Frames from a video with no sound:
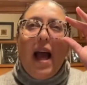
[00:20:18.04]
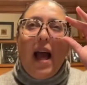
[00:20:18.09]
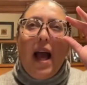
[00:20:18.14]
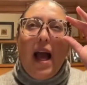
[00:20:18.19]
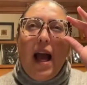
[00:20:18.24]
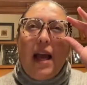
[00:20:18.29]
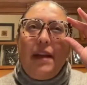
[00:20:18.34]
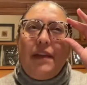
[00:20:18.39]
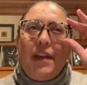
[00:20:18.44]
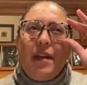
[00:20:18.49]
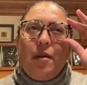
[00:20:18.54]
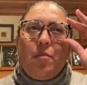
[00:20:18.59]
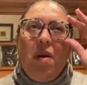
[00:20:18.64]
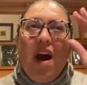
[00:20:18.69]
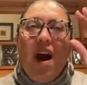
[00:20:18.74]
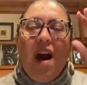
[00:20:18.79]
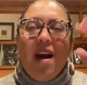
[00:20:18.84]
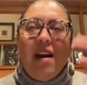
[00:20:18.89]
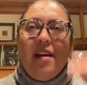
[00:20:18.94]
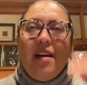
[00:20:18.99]
I think
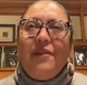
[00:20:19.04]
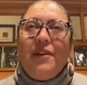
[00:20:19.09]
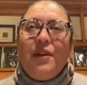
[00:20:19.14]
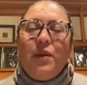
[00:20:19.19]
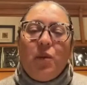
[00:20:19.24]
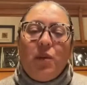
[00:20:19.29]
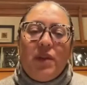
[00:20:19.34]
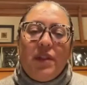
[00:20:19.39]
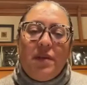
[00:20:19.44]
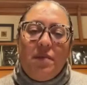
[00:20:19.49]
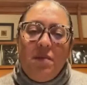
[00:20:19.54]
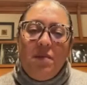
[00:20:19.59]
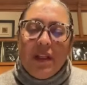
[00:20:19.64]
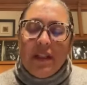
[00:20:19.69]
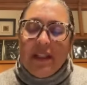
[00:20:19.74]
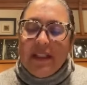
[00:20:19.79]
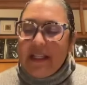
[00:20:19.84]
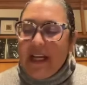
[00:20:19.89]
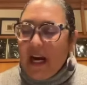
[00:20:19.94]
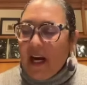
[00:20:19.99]
part of it was
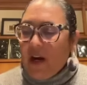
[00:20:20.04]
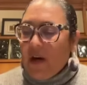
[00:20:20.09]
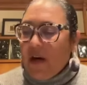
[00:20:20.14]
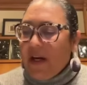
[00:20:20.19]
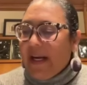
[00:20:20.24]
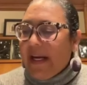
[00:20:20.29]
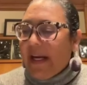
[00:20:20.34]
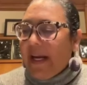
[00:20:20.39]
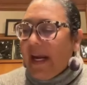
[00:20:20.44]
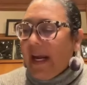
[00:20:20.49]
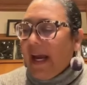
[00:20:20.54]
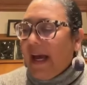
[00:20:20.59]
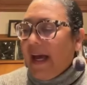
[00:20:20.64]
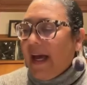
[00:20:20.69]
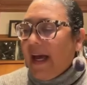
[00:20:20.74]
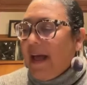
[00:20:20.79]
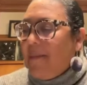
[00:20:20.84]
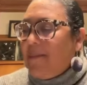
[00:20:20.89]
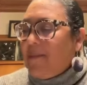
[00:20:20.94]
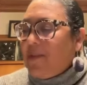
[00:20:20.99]
military.
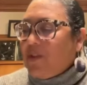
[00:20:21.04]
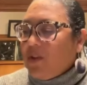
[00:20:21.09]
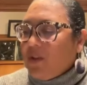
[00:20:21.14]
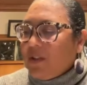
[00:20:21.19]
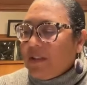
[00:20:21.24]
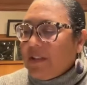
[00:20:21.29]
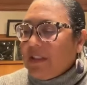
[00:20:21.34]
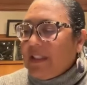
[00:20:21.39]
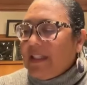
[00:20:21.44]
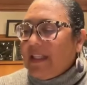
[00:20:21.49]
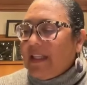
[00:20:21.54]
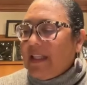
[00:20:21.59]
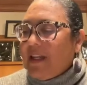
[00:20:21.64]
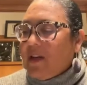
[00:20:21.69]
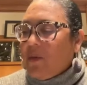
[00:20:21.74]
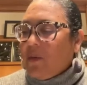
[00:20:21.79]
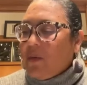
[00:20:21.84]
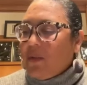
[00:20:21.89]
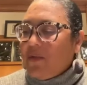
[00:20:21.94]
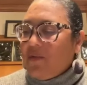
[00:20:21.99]
Certainly there
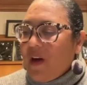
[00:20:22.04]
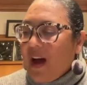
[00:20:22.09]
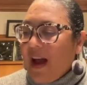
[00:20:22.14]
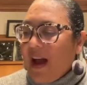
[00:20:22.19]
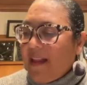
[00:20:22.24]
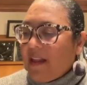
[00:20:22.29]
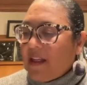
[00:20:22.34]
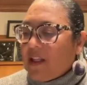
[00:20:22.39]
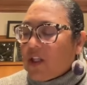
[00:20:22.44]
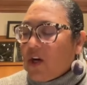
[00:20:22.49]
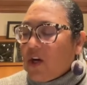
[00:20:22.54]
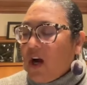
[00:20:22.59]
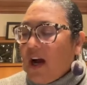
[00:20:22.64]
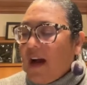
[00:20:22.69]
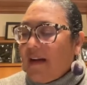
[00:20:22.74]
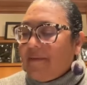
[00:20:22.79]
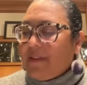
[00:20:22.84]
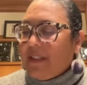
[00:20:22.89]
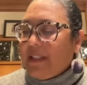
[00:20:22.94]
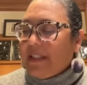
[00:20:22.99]
was violent
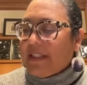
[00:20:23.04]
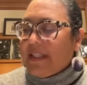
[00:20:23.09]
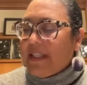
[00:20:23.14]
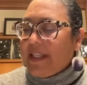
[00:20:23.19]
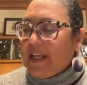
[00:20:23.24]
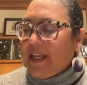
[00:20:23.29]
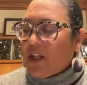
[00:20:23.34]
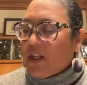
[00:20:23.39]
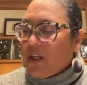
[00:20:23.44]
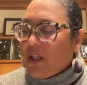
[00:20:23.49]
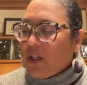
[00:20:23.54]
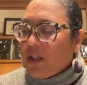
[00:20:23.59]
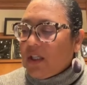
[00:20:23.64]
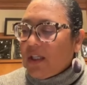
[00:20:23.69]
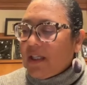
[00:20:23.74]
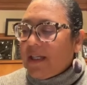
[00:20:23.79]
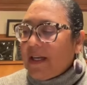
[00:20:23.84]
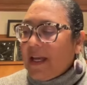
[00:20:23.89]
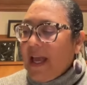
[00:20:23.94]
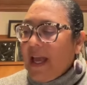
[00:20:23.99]
conflict that
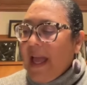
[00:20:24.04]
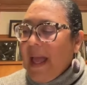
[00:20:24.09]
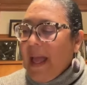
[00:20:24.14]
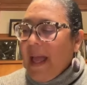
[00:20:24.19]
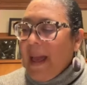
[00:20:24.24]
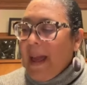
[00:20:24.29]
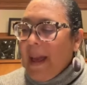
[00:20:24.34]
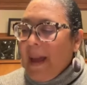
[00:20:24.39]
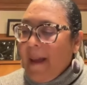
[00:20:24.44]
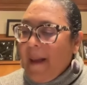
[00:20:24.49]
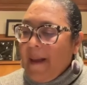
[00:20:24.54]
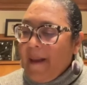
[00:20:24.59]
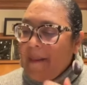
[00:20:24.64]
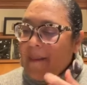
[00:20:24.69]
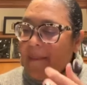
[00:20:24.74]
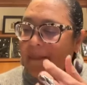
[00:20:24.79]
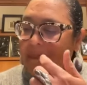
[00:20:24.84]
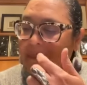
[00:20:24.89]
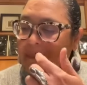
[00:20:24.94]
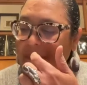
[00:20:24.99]
occurred,
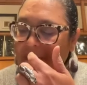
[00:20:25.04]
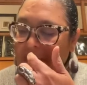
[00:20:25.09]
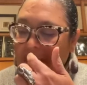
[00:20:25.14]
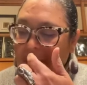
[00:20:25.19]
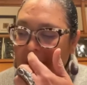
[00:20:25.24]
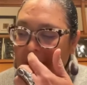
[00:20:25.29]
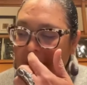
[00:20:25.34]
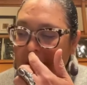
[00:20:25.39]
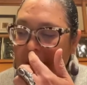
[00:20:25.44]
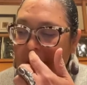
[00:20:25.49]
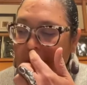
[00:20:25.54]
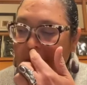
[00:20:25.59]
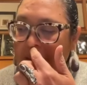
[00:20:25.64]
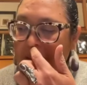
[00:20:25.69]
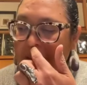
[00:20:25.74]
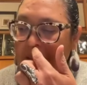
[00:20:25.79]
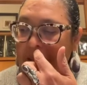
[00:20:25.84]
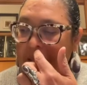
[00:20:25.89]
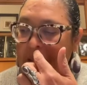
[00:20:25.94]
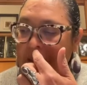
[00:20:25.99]
and
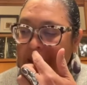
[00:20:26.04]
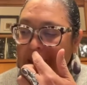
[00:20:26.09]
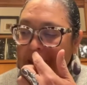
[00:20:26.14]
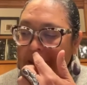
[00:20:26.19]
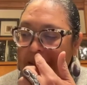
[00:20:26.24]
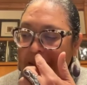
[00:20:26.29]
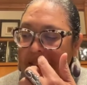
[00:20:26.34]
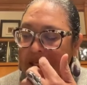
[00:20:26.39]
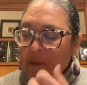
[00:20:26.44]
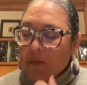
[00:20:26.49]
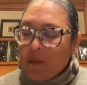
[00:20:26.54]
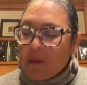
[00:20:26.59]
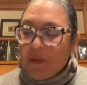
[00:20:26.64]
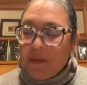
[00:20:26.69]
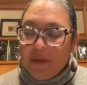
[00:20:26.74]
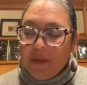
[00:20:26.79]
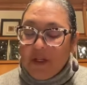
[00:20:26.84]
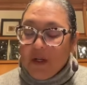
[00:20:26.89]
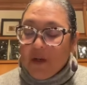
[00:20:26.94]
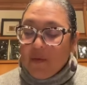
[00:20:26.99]
there
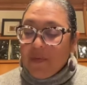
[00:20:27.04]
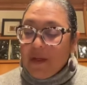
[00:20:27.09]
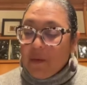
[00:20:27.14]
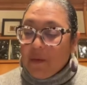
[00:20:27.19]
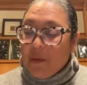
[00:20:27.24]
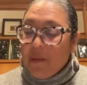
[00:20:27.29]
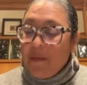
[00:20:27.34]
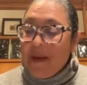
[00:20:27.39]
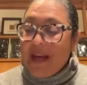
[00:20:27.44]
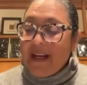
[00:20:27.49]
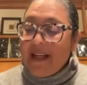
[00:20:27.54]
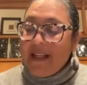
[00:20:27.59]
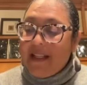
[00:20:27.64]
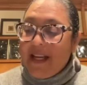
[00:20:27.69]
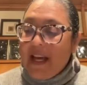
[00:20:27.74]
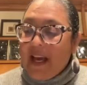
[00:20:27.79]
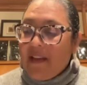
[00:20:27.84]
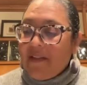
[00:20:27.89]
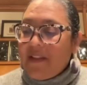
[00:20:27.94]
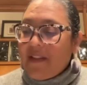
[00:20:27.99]
were many
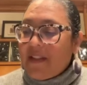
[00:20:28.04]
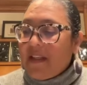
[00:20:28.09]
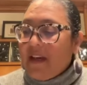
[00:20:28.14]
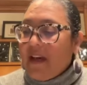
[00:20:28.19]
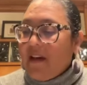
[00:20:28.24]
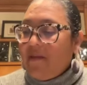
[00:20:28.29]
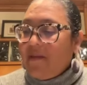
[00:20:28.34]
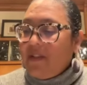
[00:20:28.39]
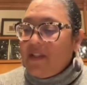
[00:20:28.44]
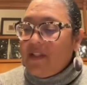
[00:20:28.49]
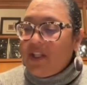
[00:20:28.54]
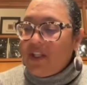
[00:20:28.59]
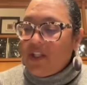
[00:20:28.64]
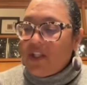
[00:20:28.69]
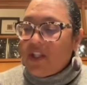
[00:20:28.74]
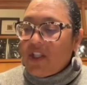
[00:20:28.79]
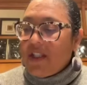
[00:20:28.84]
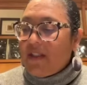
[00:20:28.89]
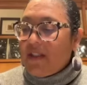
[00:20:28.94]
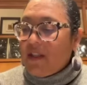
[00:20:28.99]
deaths of
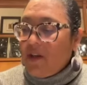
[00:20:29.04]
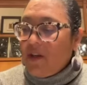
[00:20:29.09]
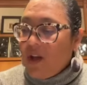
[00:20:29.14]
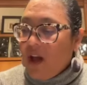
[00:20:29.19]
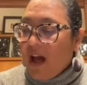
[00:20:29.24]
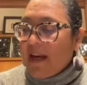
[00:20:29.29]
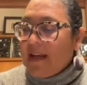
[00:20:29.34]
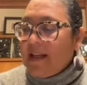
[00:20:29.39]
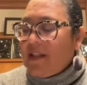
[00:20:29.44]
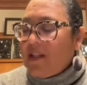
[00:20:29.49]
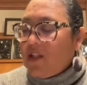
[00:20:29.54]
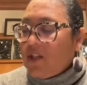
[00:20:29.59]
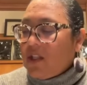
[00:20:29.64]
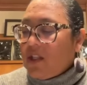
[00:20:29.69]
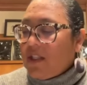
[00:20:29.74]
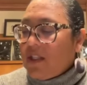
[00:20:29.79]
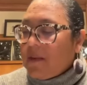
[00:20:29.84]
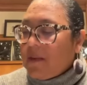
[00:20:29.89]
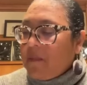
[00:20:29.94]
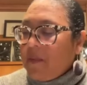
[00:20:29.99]
Indigenous and
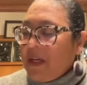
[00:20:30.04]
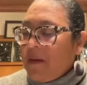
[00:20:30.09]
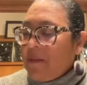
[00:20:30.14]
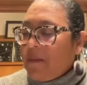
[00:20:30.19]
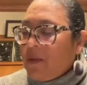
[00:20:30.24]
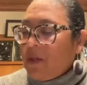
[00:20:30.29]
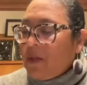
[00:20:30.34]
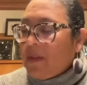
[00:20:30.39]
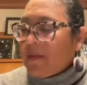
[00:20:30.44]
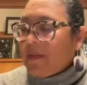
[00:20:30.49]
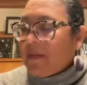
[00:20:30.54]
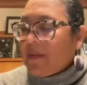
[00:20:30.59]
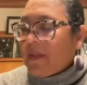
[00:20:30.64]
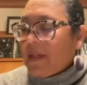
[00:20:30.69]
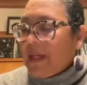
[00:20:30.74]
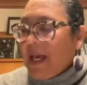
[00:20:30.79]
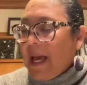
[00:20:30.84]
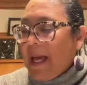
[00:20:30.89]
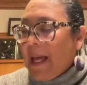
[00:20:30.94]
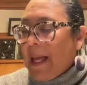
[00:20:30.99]
non-Indigenous peoples.
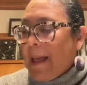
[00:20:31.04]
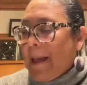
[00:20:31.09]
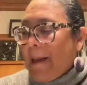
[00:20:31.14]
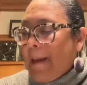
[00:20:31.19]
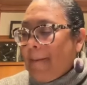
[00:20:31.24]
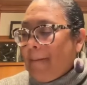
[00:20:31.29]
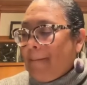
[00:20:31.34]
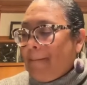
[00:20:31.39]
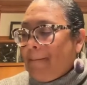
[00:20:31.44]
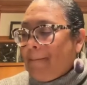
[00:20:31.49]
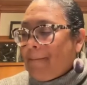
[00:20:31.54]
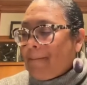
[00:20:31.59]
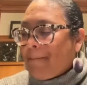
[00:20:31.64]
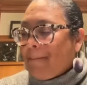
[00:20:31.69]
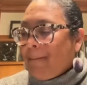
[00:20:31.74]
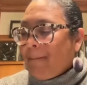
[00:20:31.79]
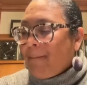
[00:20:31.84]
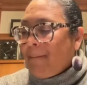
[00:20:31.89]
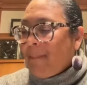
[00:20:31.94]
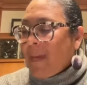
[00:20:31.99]
But
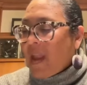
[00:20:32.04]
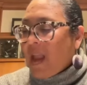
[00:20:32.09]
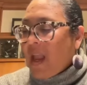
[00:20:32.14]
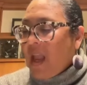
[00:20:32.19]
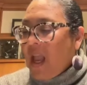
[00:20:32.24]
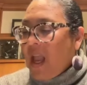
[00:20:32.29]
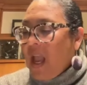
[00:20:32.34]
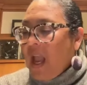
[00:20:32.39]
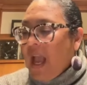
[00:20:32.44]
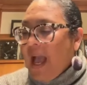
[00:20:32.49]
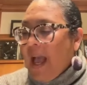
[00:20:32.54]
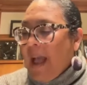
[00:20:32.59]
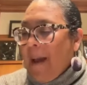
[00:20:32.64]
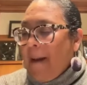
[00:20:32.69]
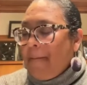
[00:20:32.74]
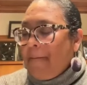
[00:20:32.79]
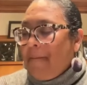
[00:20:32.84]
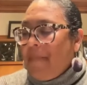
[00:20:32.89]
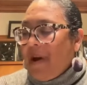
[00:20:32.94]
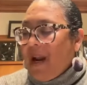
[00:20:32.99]

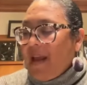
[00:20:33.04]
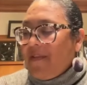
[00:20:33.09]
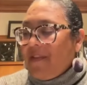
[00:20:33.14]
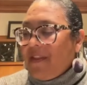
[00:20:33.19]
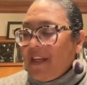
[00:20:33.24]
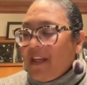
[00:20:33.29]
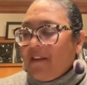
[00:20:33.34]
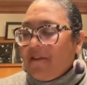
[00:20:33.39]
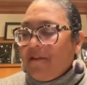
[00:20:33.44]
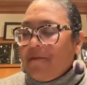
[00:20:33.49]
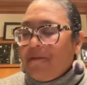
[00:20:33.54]
I think